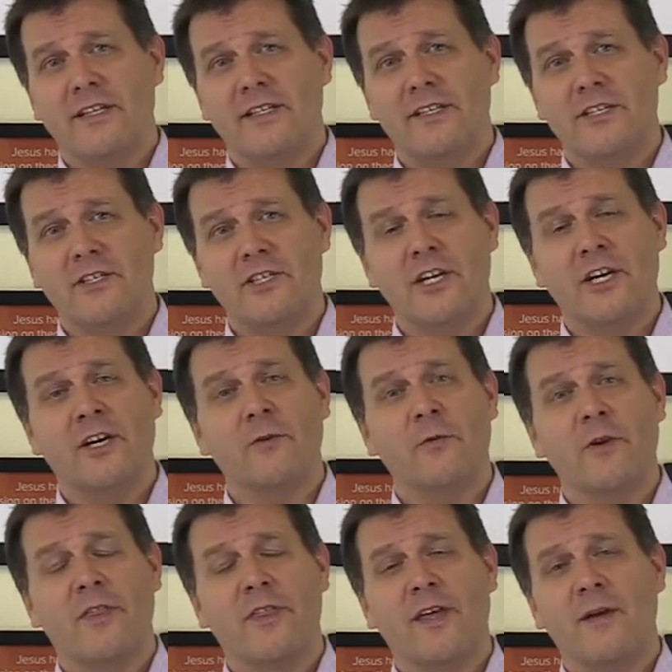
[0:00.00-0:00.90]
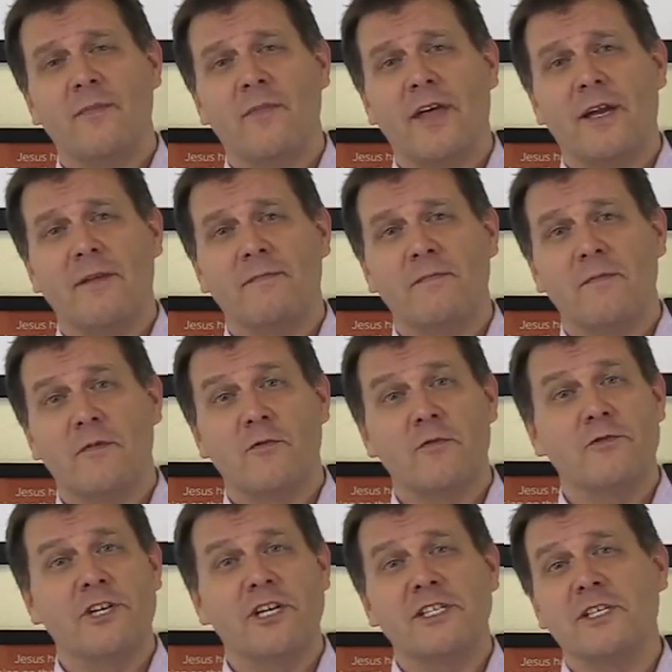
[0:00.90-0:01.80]
to share with them that
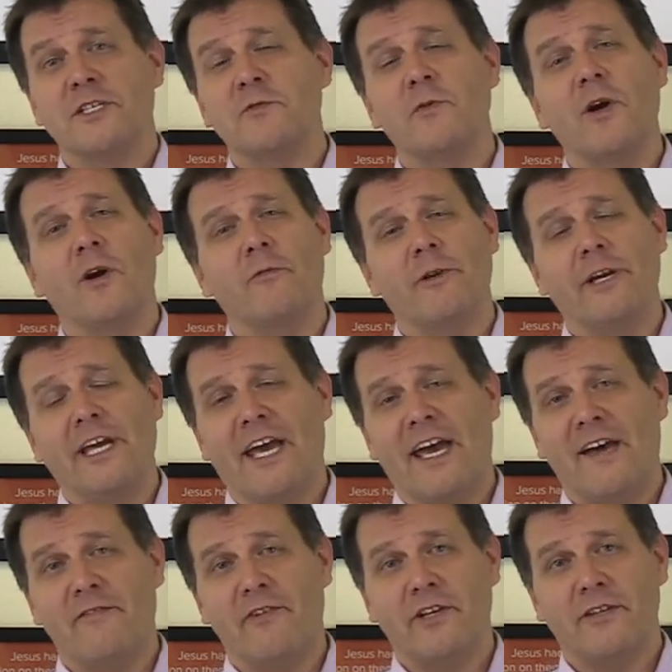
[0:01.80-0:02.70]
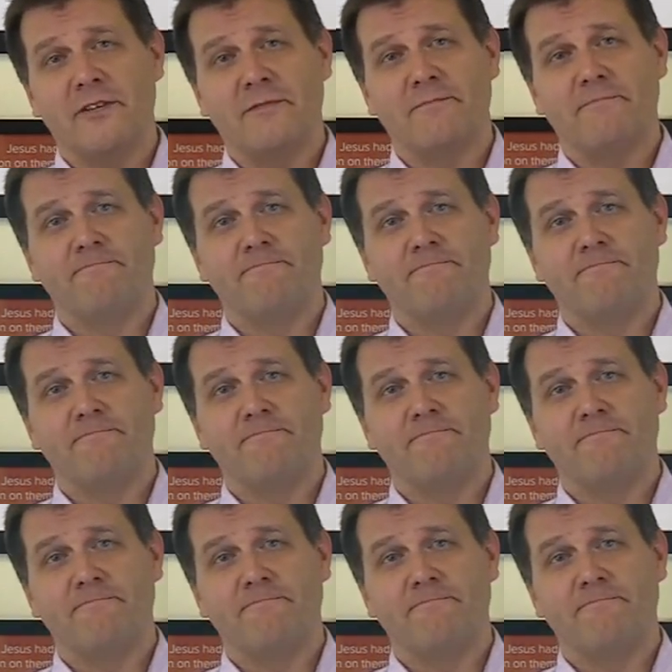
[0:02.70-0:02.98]
through Jesus we already have it.